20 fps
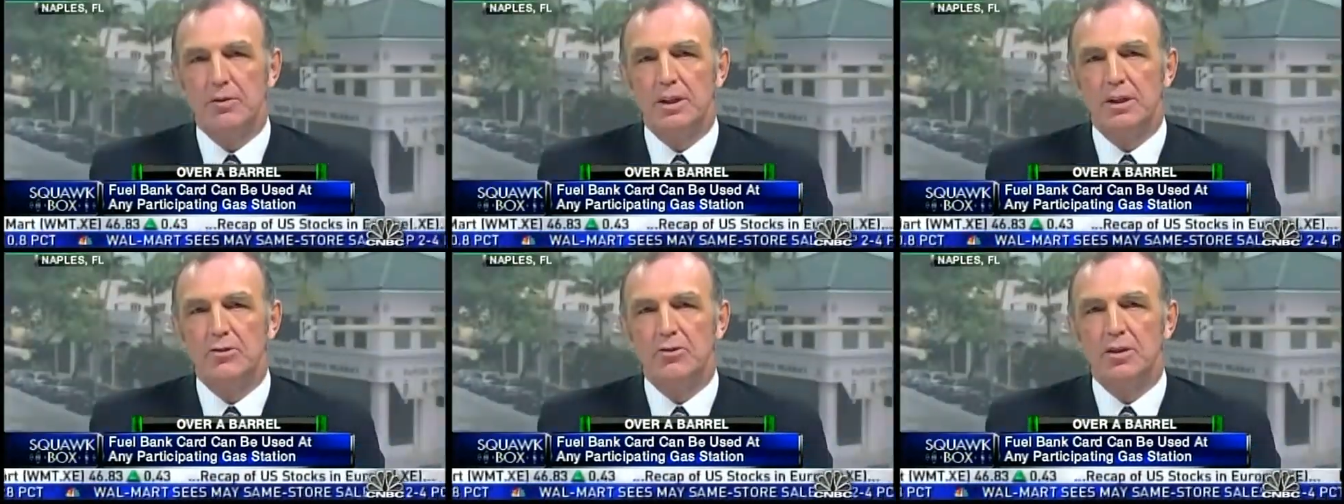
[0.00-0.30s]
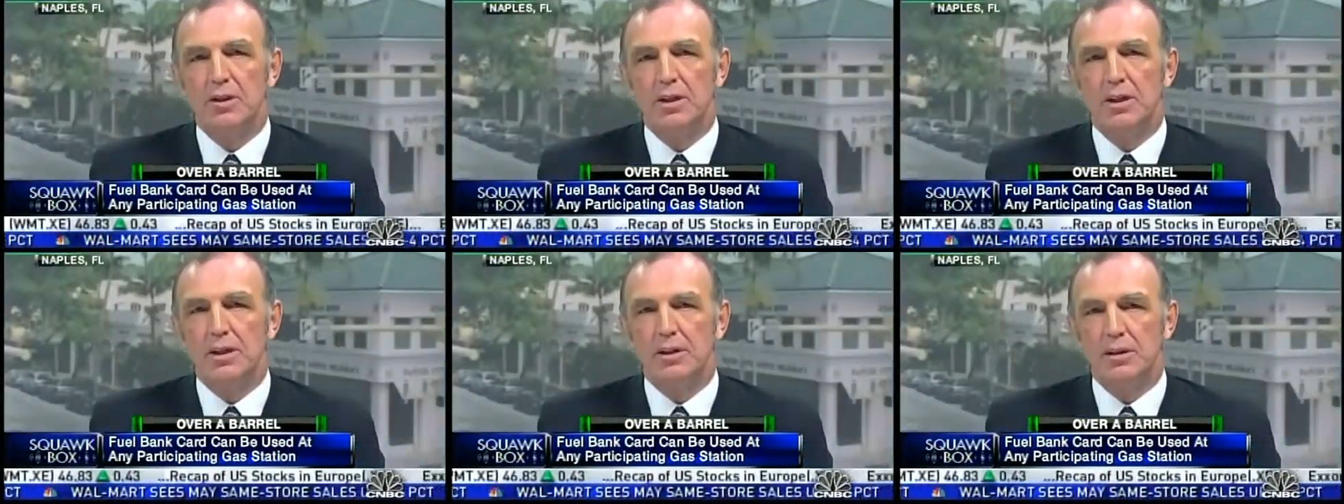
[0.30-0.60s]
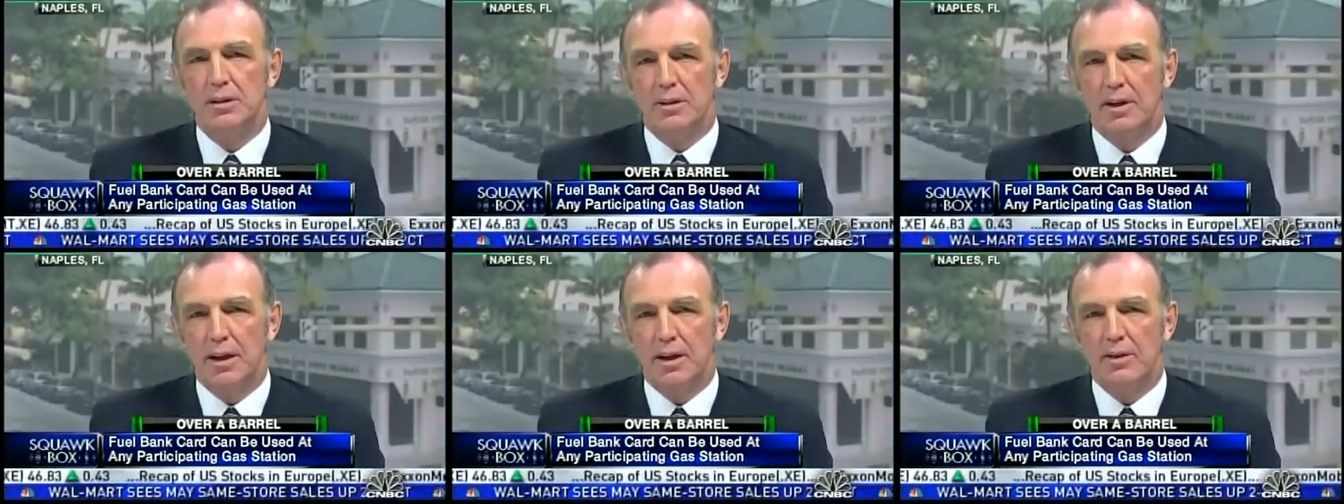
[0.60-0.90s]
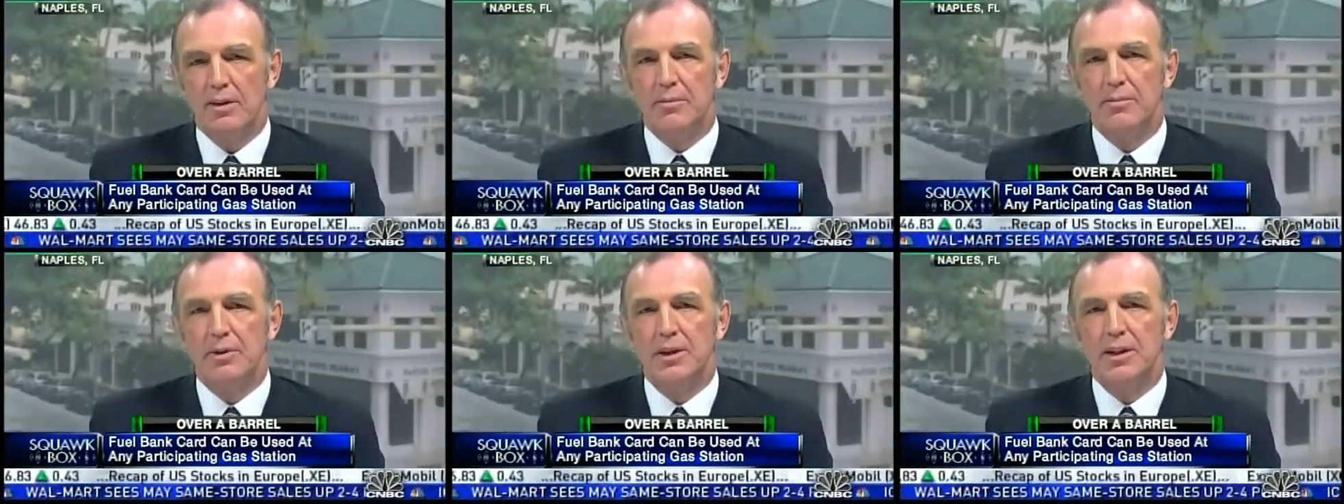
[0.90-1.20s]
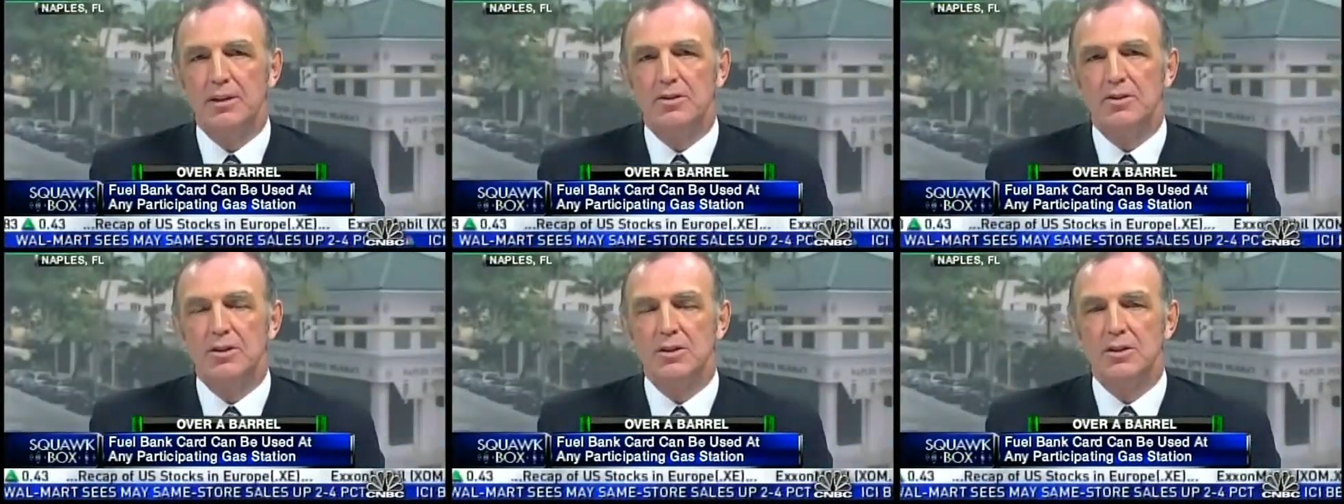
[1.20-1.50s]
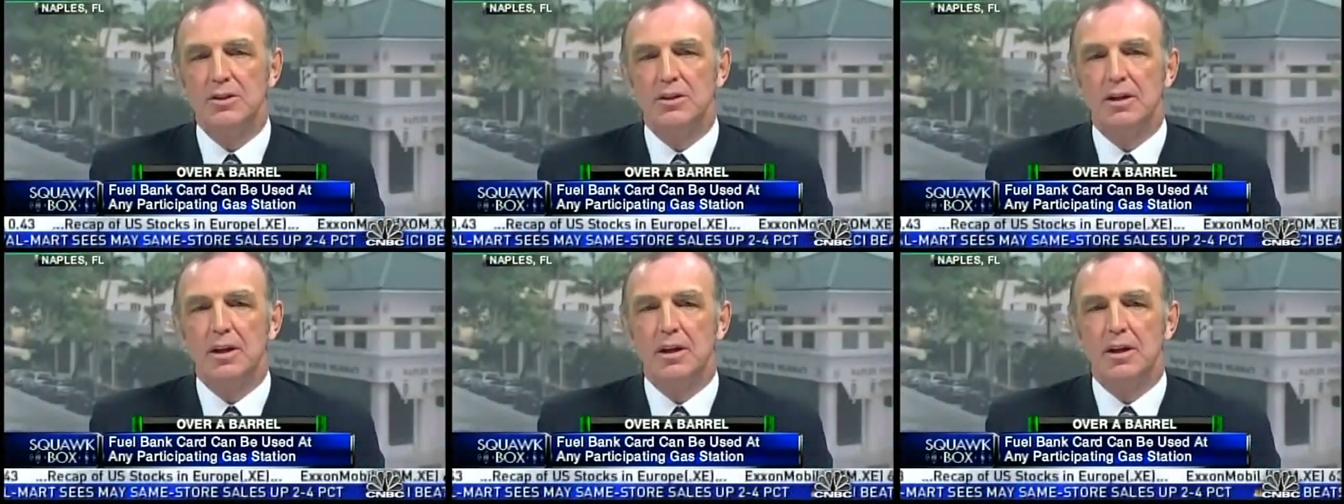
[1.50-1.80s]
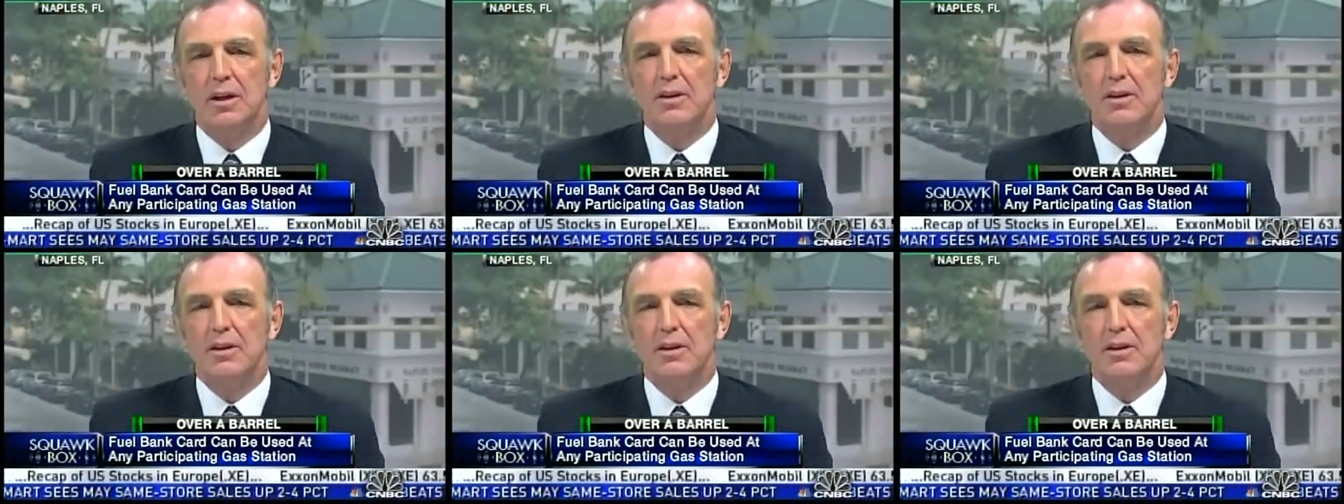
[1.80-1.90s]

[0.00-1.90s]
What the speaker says: regional and the majors.